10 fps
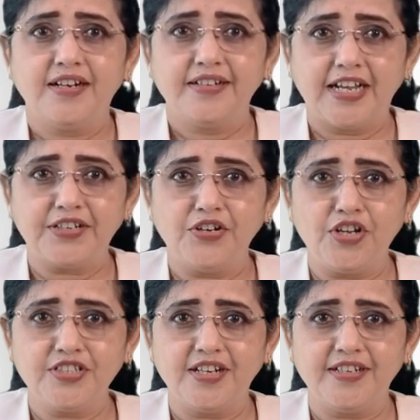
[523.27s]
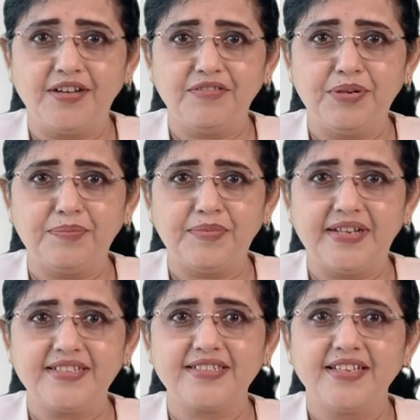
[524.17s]
technological
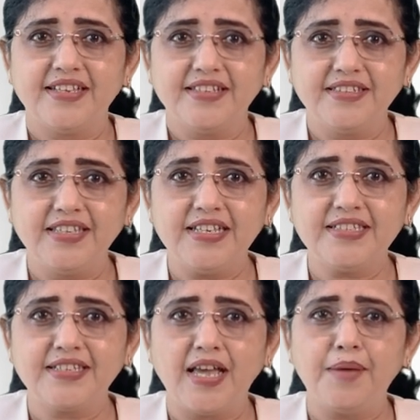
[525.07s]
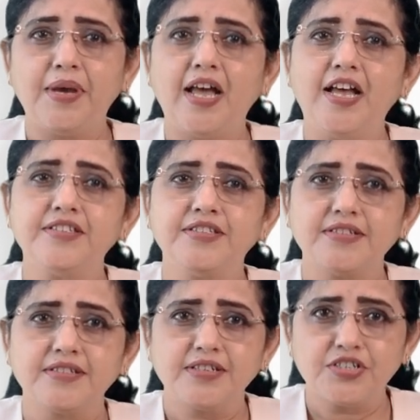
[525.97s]
developments, this gap has
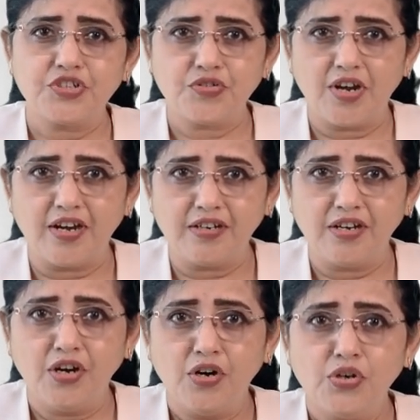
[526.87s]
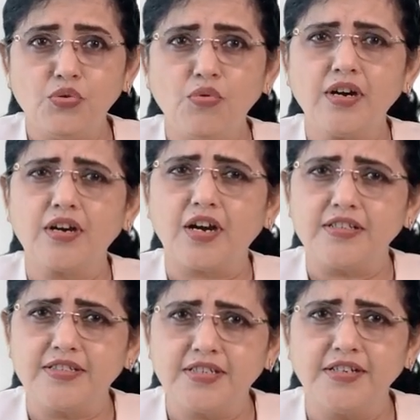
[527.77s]
shrunk to a
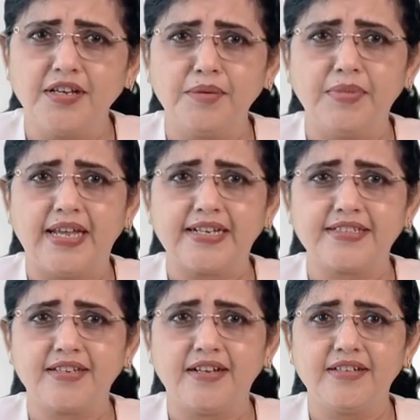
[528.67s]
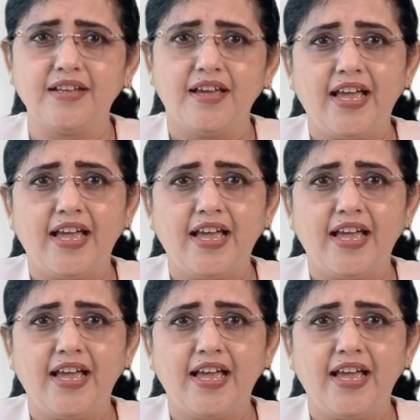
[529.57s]
considerable extent,